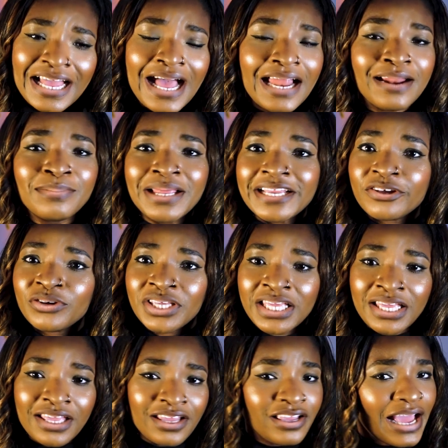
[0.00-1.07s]
And I'm like,
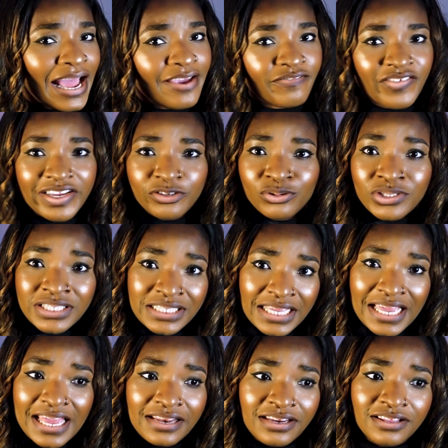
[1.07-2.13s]
okay, if I don't say
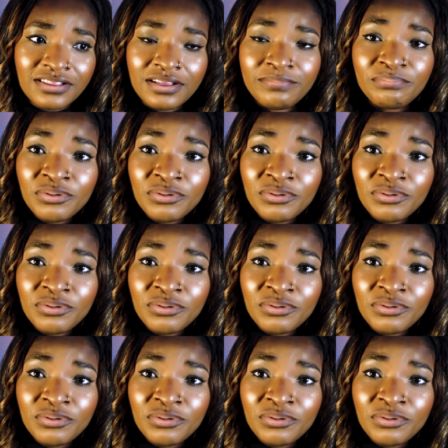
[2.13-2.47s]
anything,